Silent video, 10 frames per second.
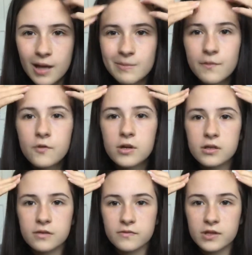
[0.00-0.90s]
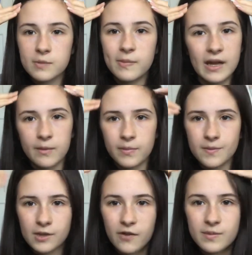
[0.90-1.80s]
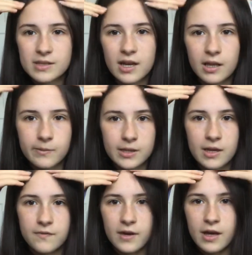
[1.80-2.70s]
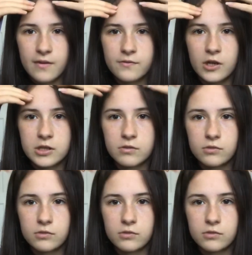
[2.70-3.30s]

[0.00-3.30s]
And my forehead is really big and people have been telling me that if I get a fringe,